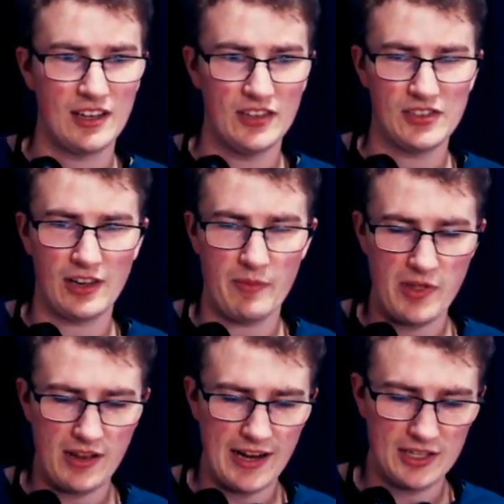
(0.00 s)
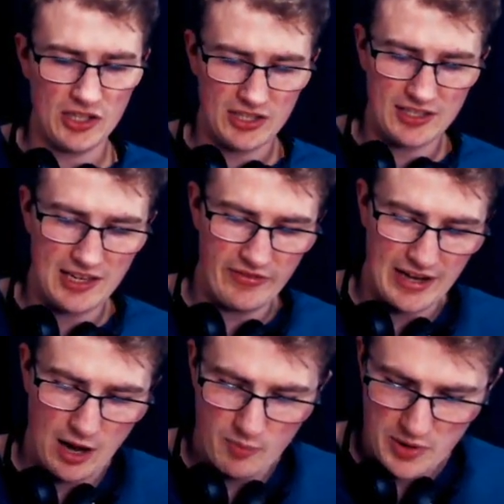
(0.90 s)
so that I'm not like just giving
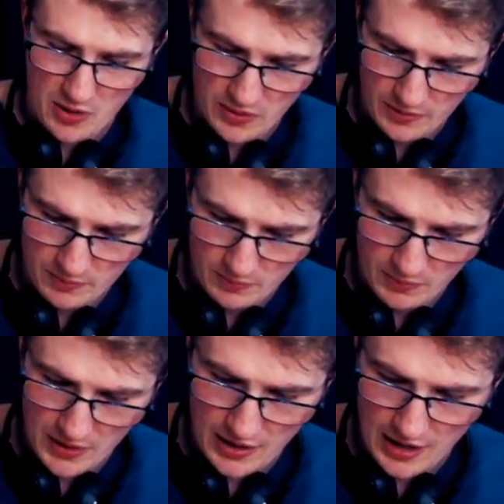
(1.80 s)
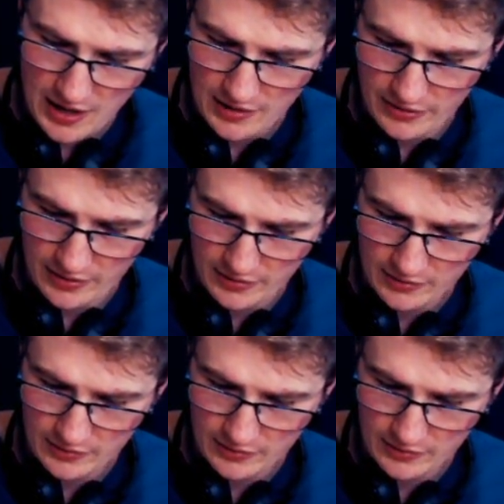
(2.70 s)
out pure color,